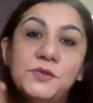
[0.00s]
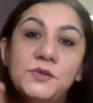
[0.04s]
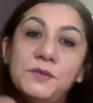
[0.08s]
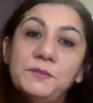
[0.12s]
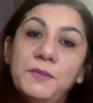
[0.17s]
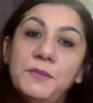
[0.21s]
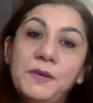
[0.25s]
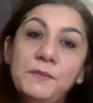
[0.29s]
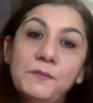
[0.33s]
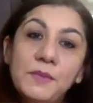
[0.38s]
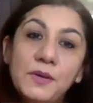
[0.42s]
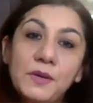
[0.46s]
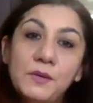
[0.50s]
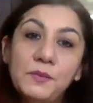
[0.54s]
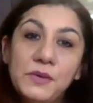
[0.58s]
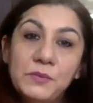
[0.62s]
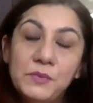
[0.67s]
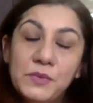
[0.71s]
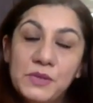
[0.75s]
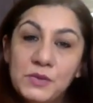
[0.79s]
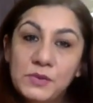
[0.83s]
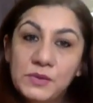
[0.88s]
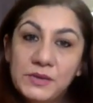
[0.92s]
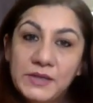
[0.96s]
You remember we
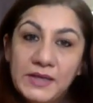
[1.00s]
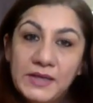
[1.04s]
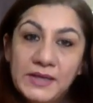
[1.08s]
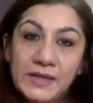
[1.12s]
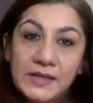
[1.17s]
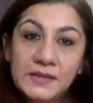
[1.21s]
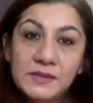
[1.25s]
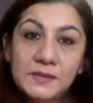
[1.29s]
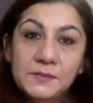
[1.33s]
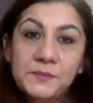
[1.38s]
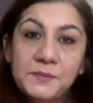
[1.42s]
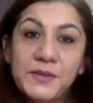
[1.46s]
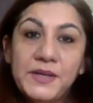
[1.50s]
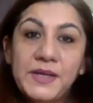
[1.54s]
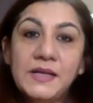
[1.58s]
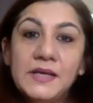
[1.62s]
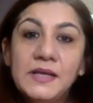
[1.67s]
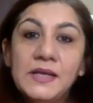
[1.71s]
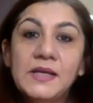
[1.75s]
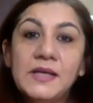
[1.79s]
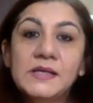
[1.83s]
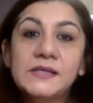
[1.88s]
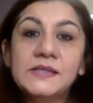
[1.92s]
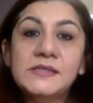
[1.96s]
were looking at the
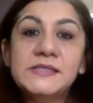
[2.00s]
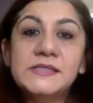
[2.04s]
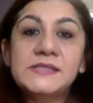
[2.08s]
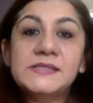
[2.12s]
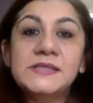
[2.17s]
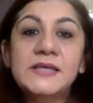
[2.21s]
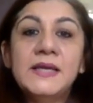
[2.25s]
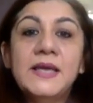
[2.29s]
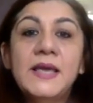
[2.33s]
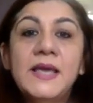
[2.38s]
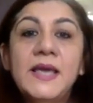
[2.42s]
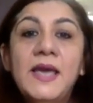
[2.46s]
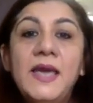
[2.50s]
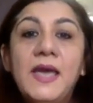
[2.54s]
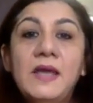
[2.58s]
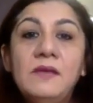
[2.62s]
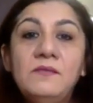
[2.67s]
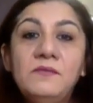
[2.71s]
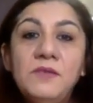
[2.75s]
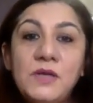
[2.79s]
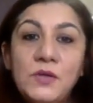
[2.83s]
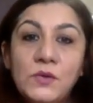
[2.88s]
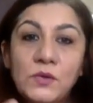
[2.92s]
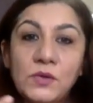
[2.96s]
brain layers
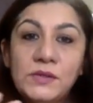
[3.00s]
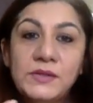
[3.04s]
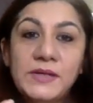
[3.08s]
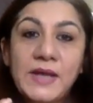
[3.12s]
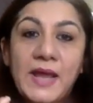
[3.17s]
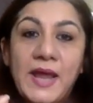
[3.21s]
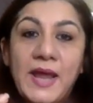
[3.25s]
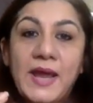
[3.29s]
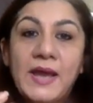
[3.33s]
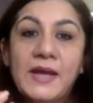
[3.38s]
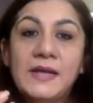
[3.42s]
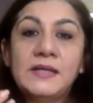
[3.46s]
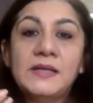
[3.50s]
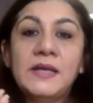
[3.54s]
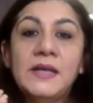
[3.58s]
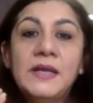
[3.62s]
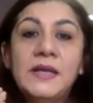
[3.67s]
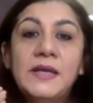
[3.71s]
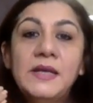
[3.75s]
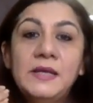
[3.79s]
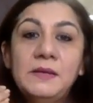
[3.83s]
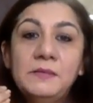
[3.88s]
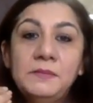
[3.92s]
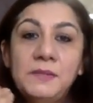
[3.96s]
and we looked at
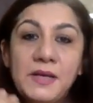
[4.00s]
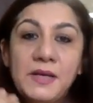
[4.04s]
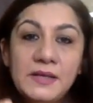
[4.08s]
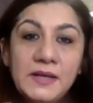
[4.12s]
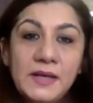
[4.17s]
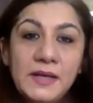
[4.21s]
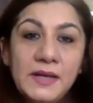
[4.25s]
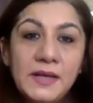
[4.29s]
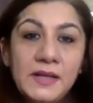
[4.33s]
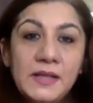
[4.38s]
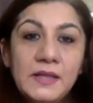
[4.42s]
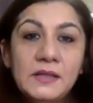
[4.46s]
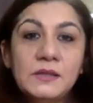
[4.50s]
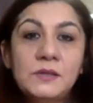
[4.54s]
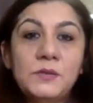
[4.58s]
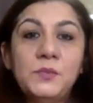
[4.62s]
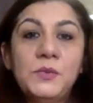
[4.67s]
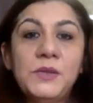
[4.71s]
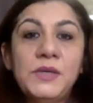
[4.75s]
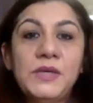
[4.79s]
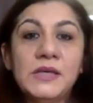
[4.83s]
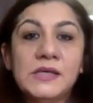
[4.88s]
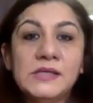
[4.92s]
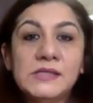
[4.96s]
in meta health
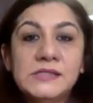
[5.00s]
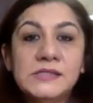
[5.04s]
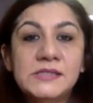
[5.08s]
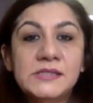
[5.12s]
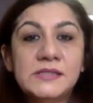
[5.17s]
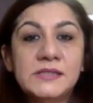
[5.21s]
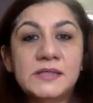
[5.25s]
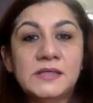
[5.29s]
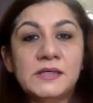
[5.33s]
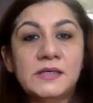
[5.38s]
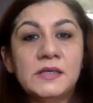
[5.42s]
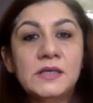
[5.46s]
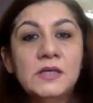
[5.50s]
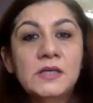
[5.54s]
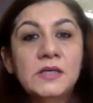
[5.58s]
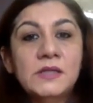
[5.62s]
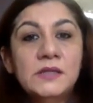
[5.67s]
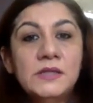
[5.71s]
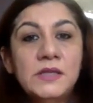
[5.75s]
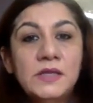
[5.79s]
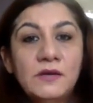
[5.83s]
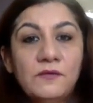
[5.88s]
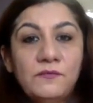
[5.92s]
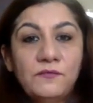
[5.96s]
we consider
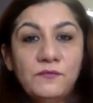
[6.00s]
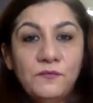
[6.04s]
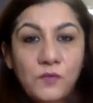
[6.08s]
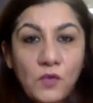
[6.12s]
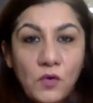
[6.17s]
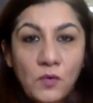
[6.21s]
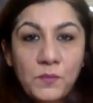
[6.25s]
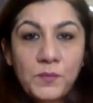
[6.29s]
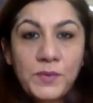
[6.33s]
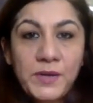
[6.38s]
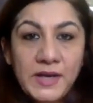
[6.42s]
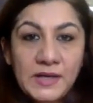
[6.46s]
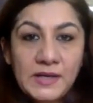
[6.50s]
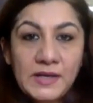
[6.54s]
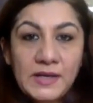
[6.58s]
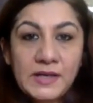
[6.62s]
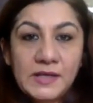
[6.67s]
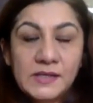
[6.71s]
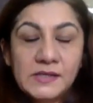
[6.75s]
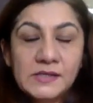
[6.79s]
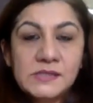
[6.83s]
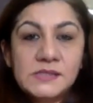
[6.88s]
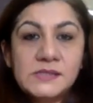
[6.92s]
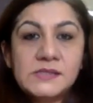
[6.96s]
there are four brain
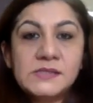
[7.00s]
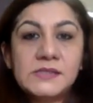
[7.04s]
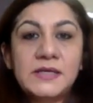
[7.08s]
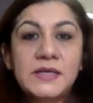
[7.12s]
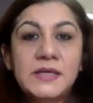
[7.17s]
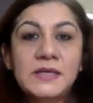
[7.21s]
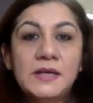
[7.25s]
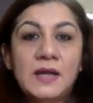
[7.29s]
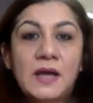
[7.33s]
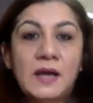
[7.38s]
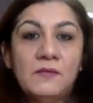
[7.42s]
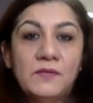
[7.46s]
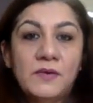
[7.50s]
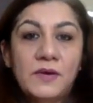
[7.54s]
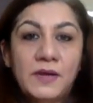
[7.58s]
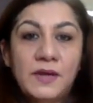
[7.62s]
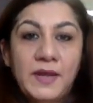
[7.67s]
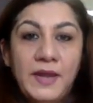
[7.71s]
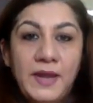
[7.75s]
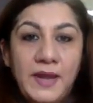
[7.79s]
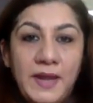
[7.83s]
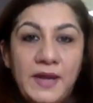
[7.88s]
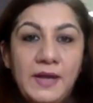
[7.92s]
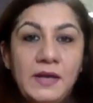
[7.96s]
layers in
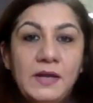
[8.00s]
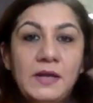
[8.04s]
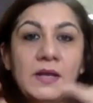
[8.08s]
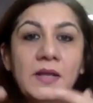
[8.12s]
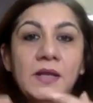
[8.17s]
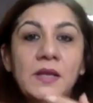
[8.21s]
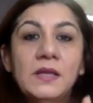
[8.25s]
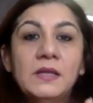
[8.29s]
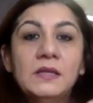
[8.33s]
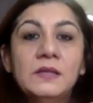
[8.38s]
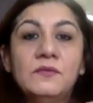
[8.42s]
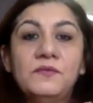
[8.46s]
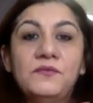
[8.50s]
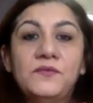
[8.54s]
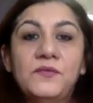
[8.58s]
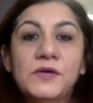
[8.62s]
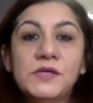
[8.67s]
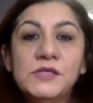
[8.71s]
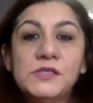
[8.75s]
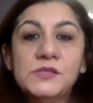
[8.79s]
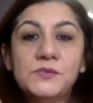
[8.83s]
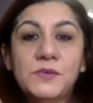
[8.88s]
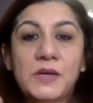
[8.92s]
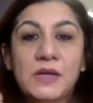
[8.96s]
our head. The
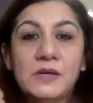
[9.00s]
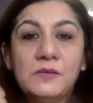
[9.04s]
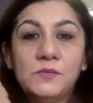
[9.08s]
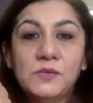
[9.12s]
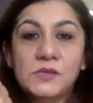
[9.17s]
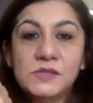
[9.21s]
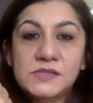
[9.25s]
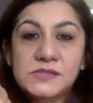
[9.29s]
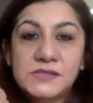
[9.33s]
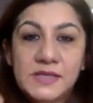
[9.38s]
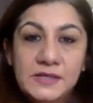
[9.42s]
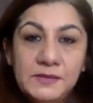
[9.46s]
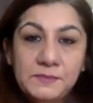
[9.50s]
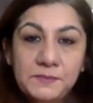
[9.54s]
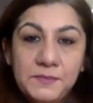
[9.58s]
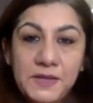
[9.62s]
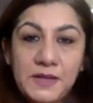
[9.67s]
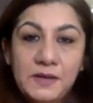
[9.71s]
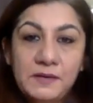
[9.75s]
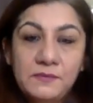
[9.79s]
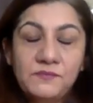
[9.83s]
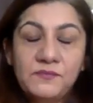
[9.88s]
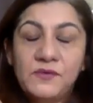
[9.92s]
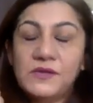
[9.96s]
first one was
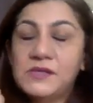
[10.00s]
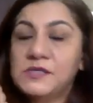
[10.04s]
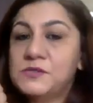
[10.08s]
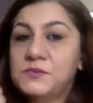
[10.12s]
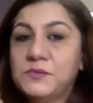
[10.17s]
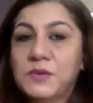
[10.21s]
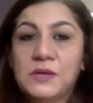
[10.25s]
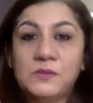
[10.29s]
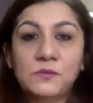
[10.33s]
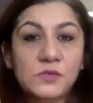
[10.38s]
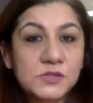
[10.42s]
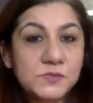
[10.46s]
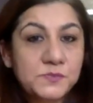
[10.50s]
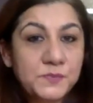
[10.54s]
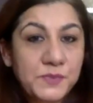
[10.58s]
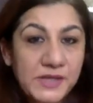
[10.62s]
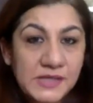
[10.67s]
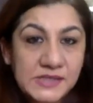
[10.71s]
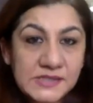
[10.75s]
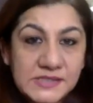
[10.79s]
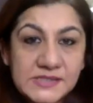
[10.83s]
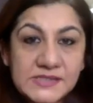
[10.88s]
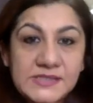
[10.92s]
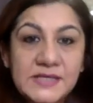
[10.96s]
cerebellum, first one was
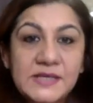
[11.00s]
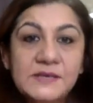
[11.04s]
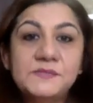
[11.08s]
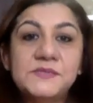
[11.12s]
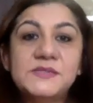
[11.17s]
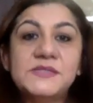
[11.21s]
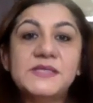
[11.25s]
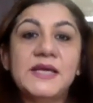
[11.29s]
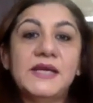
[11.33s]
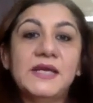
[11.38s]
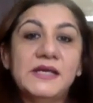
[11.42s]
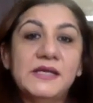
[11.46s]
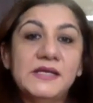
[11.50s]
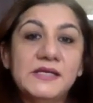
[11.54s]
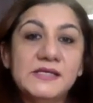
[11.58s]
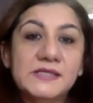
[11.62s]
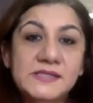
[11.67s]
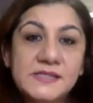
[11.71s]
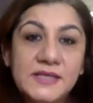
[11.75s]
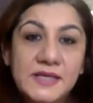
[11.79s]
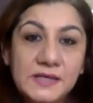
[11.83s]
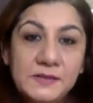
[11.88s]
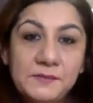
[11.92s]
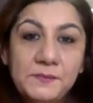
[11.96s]
brainstem, second
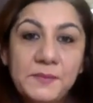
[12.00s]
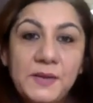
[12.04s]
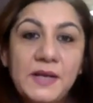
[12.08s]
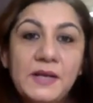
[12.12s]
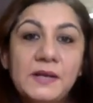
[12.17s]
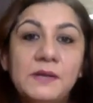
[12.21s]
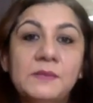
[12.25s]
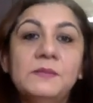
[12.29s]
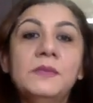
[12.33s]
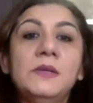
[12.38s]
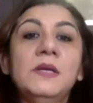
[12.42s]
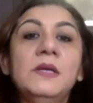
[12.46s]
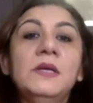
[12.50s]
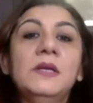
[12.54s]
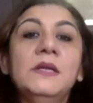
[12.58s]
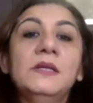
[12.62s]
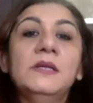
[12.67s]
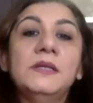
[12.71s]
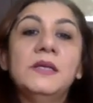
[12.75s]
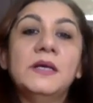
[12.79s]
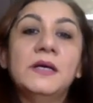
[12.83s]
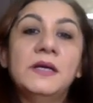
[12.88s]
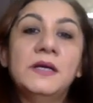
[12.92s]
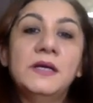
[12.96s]
is cerebellum,
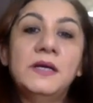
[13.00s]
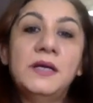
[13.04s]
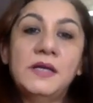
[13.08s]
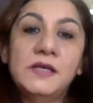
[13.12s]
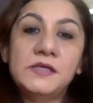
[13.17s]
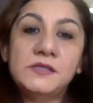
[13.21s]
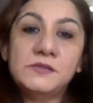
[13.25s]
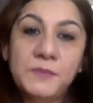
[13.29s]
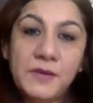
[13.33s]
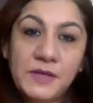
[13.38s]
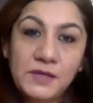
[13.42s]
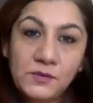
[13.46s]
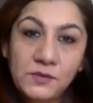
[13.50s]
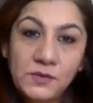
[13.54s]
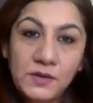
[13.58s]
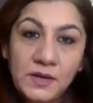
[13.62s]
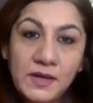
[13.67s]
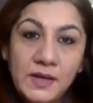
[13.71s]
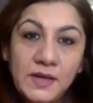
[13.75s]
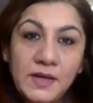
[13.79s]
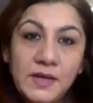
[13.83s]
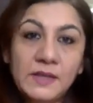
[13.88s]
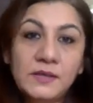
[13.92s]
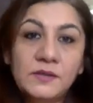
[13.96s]
third is
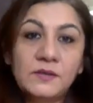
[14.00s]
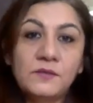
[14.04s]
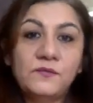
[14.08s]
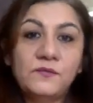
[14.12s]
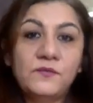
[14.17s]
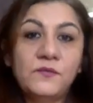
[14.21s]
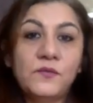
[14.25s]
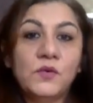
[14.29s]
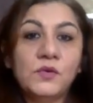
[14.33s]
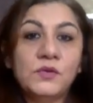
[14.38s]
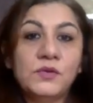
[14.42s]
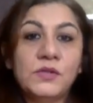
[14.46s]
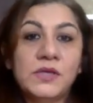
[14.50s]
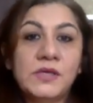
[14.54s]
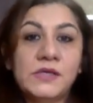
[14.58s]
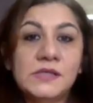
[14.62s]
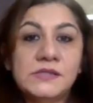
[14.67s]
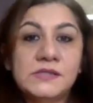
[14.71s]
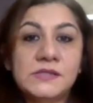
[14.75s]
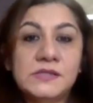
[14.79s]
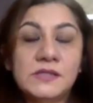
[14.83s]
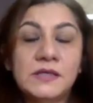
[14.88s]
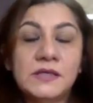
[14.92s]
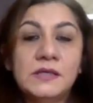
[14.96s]
medulla and the fourth
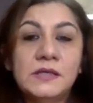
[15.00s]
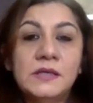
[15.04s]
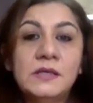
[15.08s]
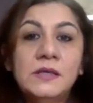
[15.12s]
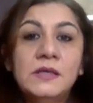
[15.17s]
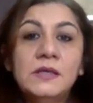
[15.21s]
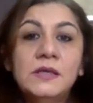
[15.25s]
is the